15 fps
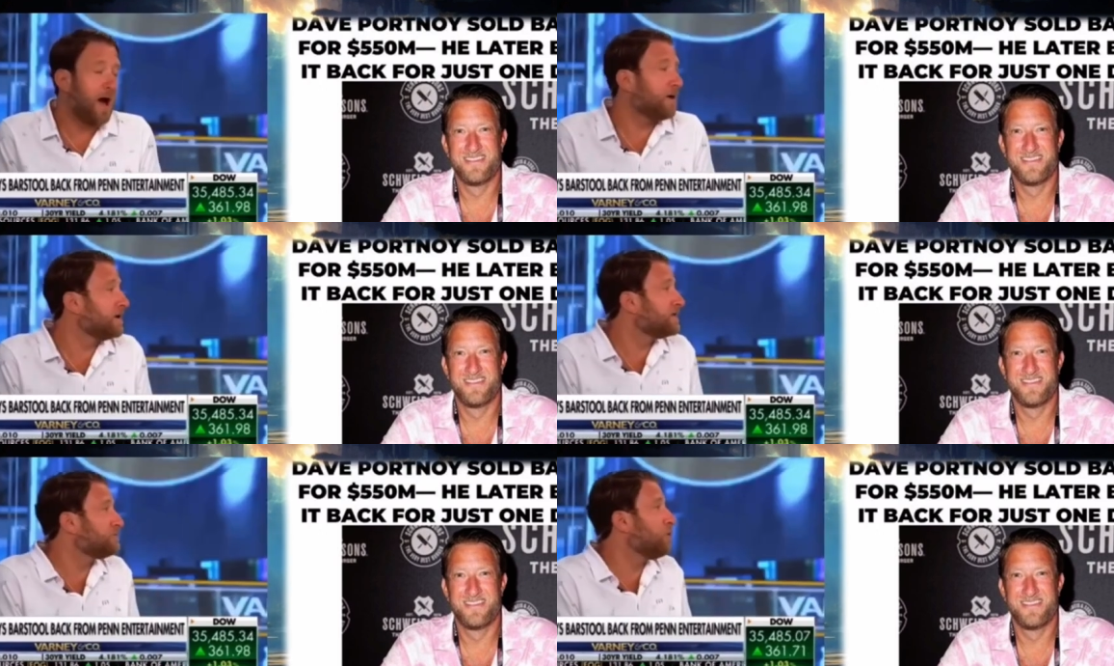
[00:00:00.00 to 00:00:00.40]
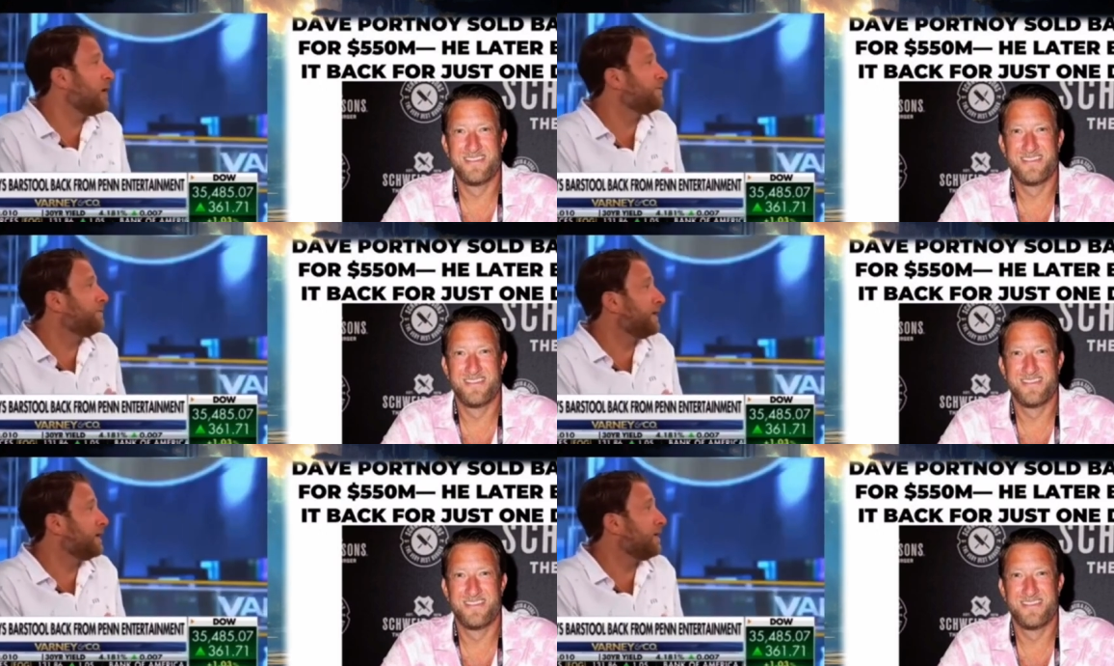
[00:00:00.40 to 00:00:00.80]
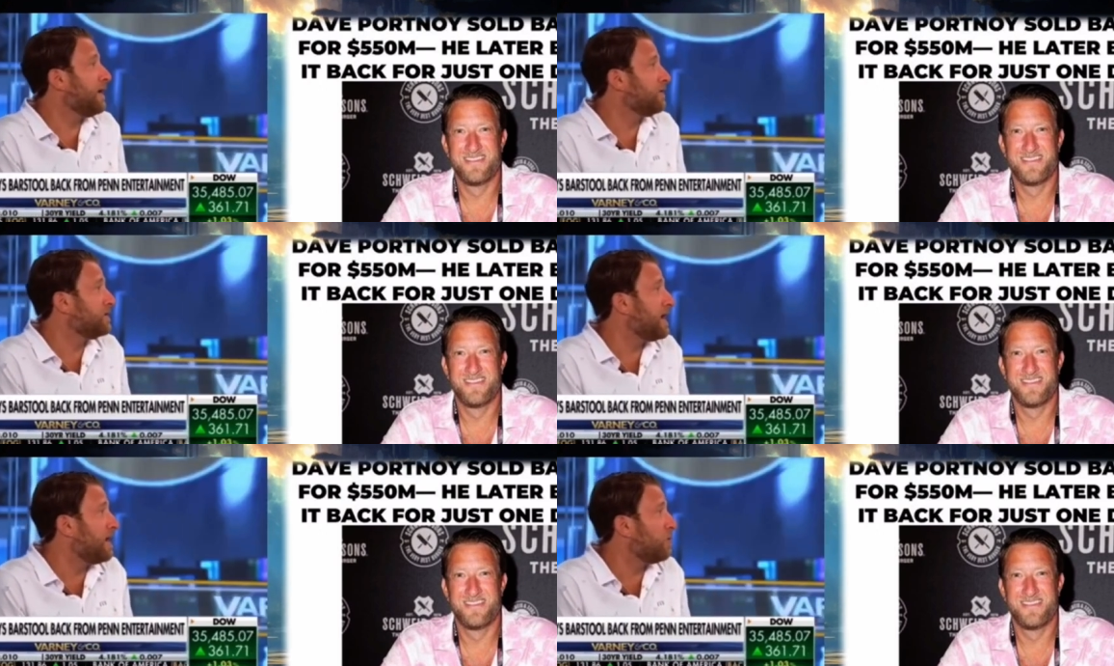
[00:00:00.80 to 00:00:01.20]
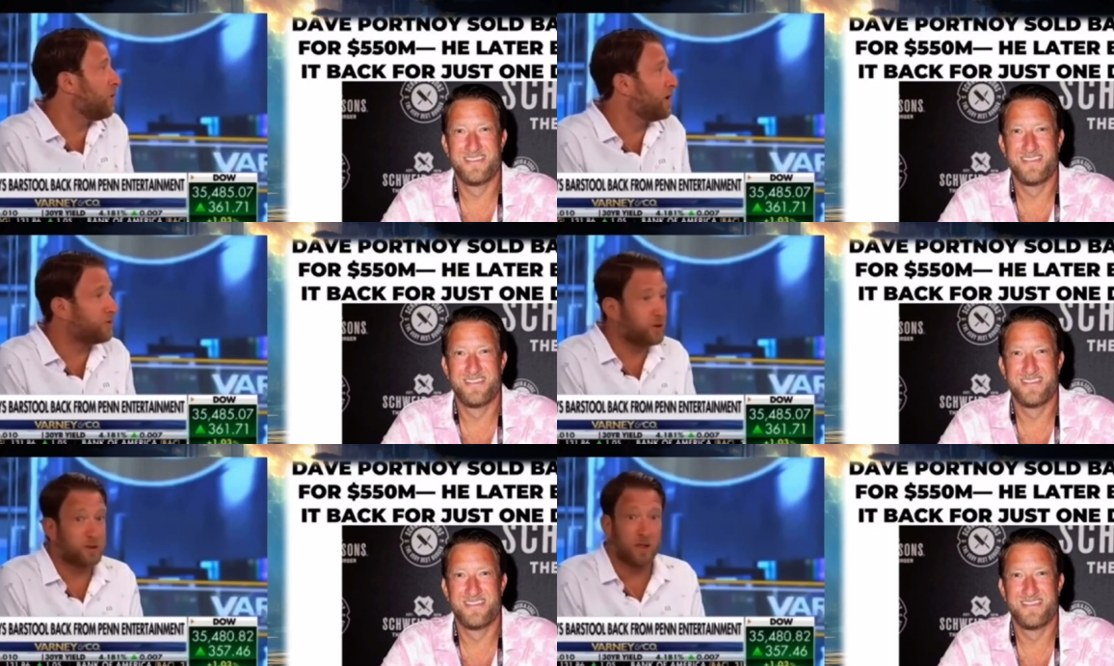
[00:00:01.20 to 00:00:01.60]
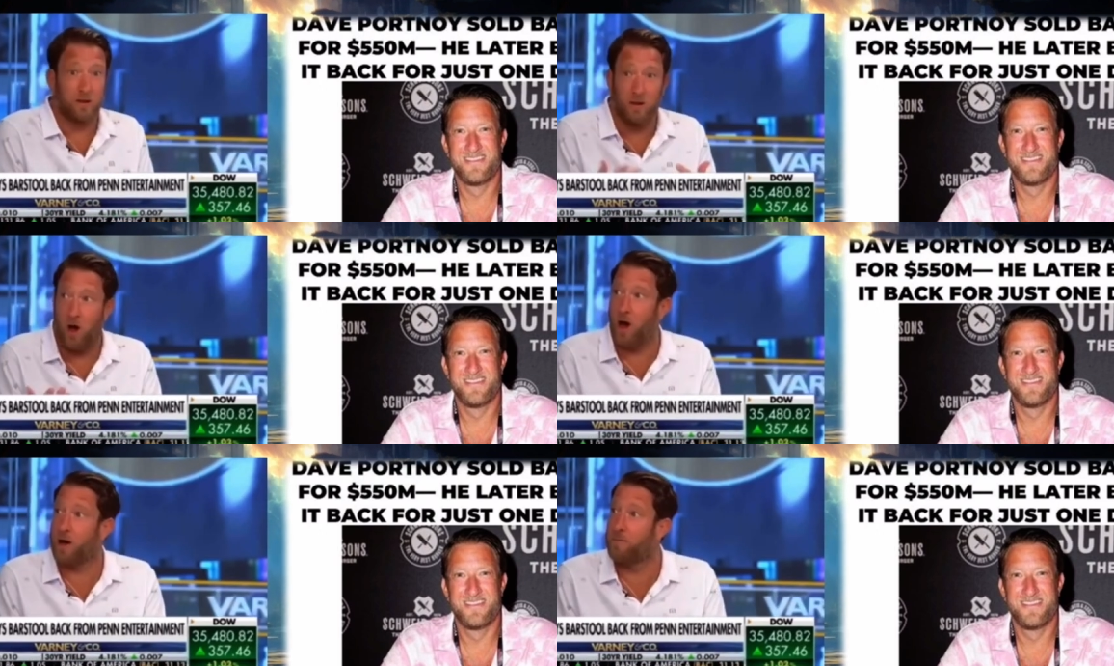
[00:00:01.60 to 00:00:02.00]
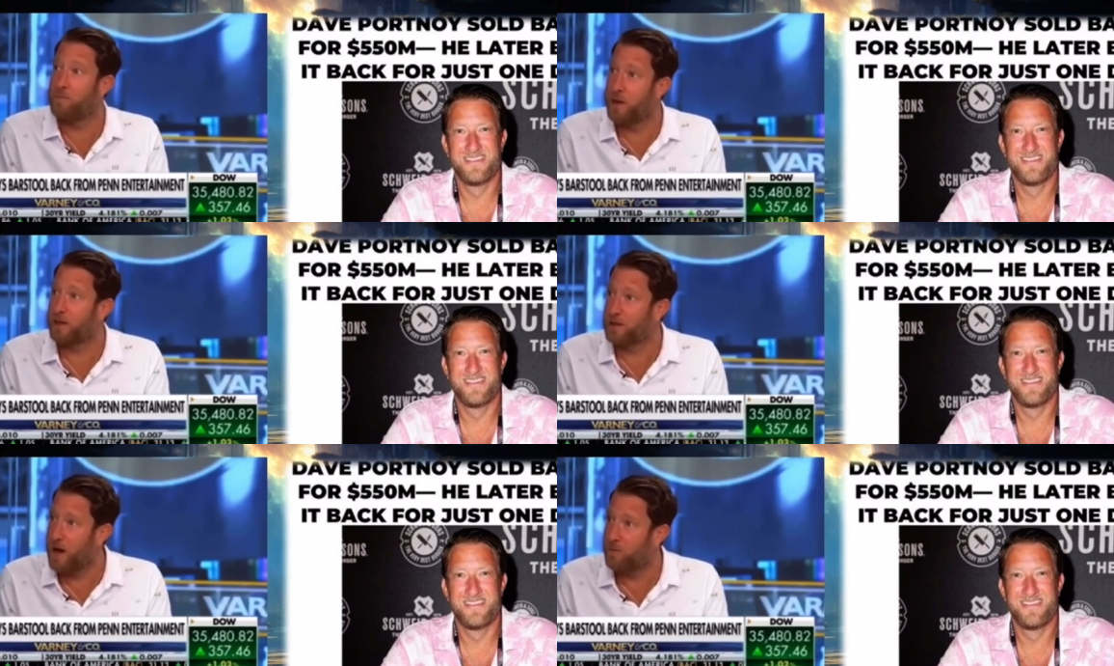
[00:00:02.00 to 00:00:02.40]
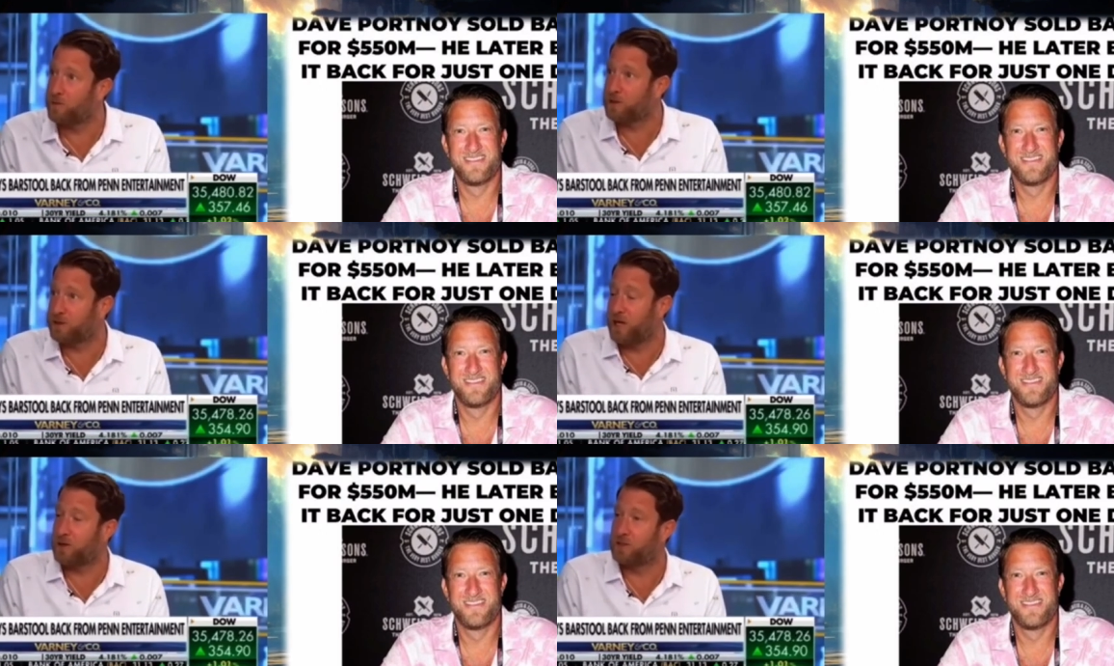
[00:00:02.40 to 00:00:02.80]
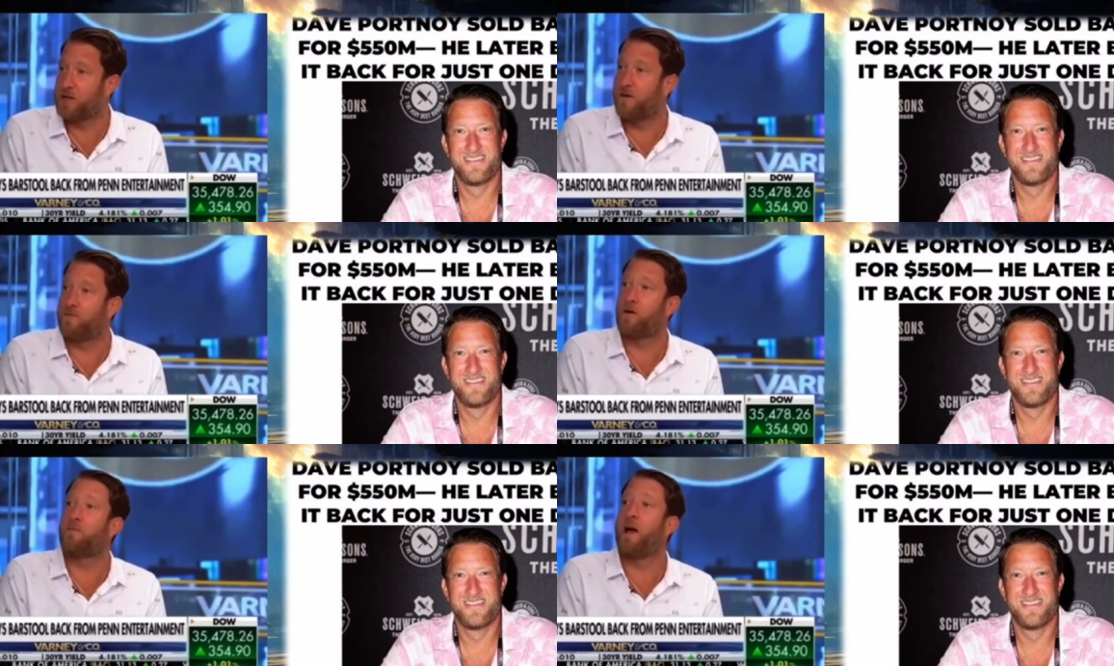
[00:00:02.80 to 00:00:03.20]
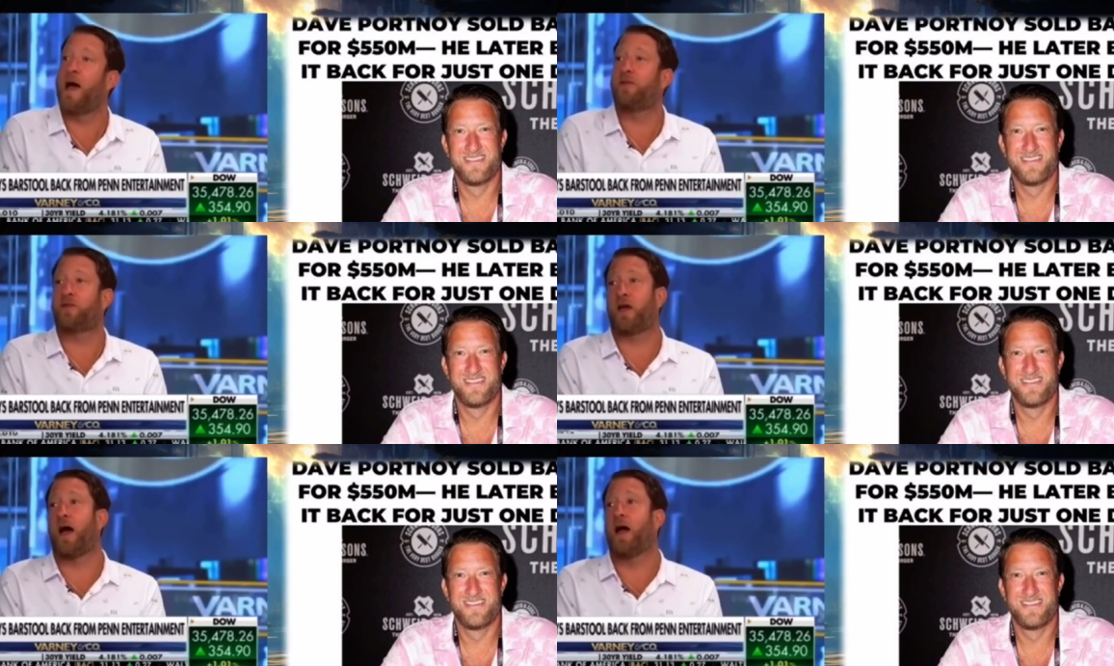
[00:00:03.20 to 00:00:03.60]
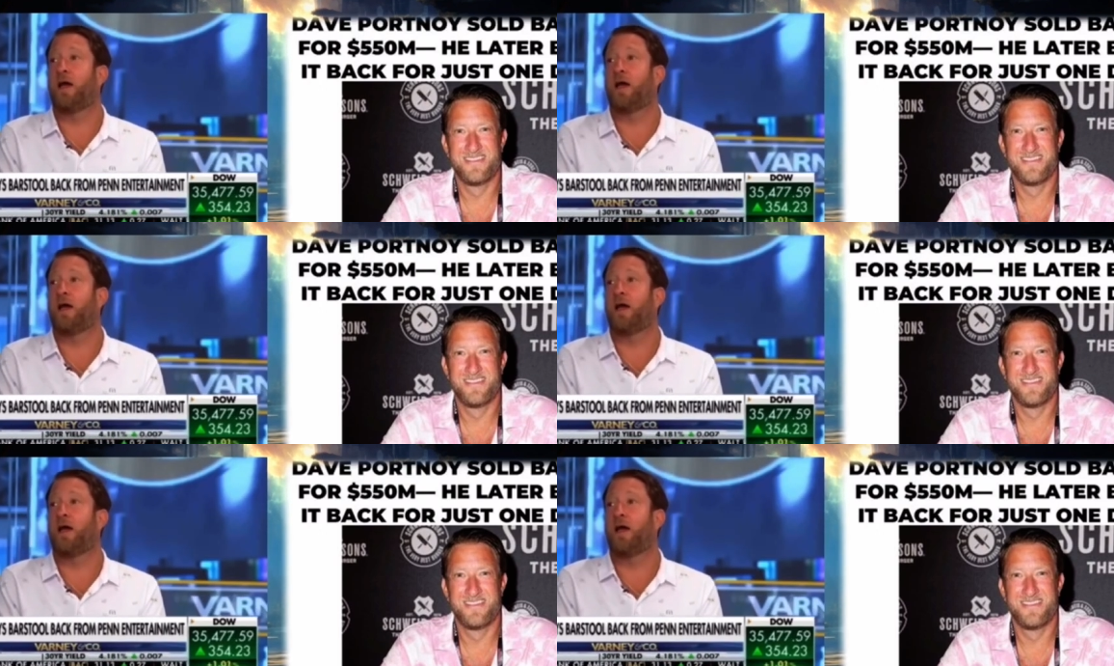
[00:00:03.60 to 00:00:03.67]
Speaker 1: How does one figure out net worth? There's a lot of big numbers. I was never a math guy.